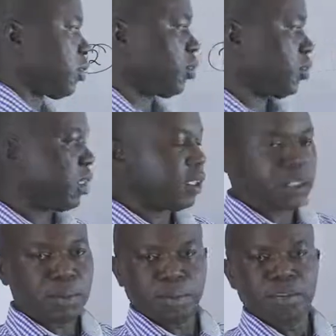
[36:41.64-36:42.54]
is also an
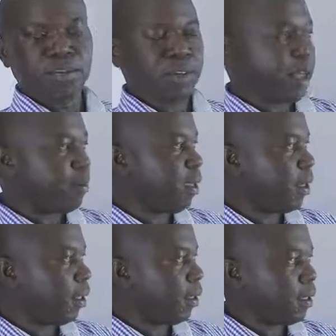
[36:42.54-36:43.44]
example of a
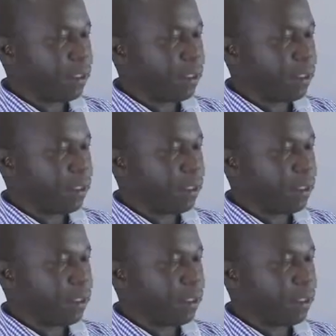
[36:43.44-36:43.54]
berry.